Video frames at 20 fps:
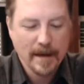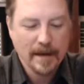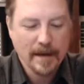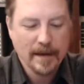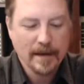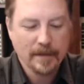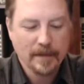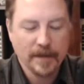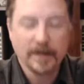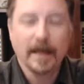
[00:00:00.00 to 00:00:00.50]

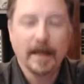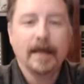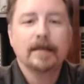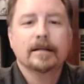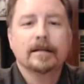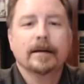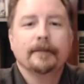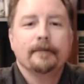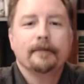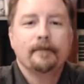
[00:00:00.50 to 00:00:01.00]
The
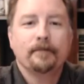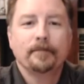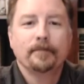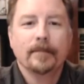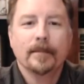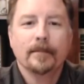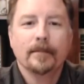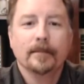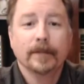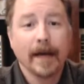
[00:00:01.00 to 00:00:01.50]
date,
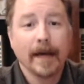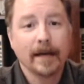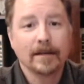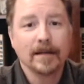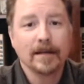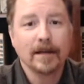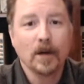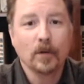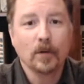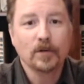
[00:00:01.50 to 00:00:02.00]

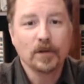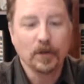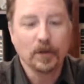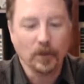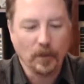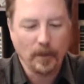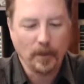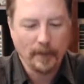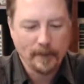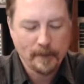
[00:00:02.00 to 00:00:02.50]

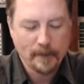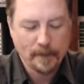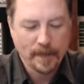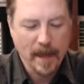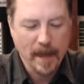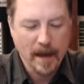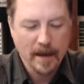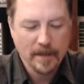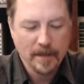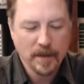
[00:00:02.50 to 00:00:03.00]
1902.
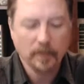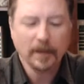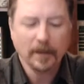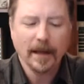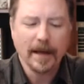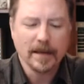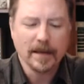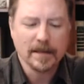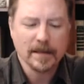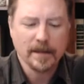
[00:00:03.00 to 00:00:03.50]
The
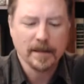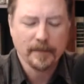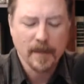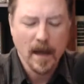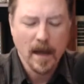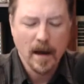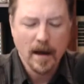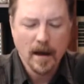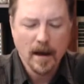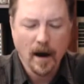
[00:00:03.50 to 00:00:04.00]
place,
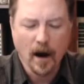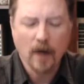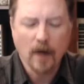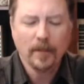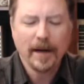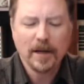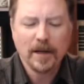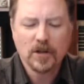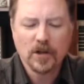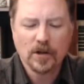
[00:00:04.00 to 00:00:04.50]

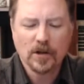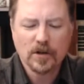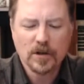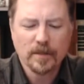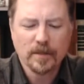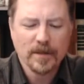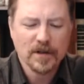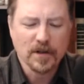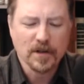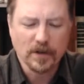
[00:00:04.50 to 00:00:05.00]
Harmony Church,
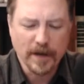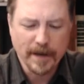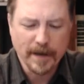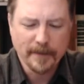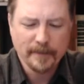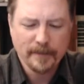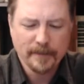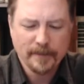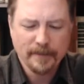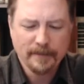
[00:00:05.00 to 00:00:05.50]
Missouri,
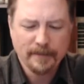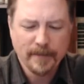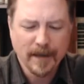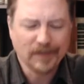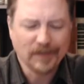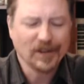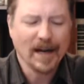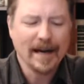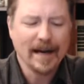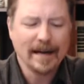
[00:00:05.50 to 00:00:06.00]
a
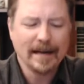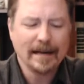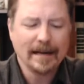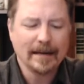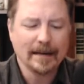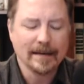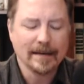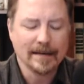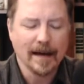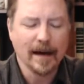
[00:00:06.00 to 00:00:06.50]
tiny
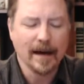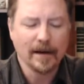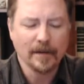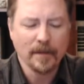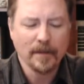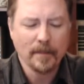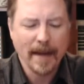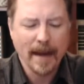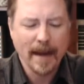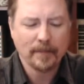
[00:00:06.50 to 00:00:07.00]
dot on the
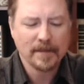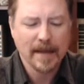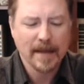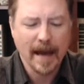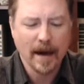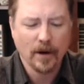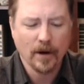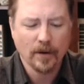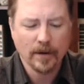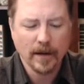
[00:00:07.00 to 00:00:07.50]
map
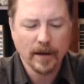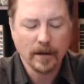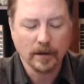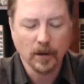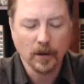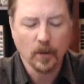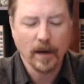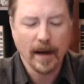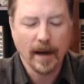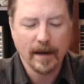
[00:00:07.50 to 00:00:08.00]
town
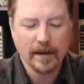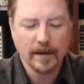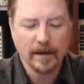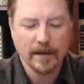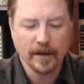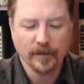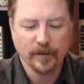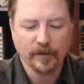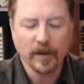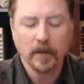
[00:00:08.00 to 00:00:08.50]
located
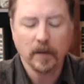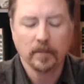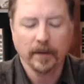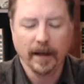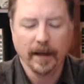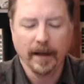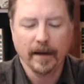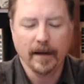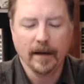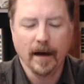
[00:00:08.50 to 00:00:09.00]
in a
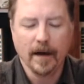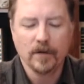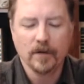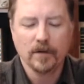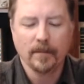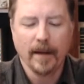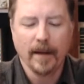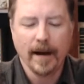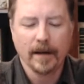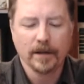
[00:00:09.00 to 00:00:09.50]
floodplain 100
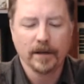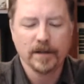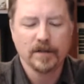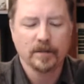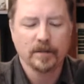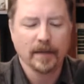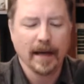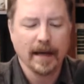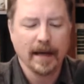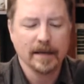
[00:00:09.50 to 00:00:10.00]
miles
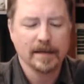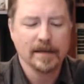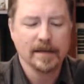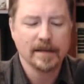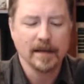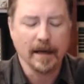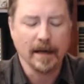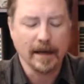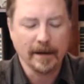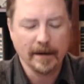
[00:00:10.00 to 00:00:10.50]
from Kansas
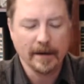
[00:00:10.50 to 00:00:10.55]
City.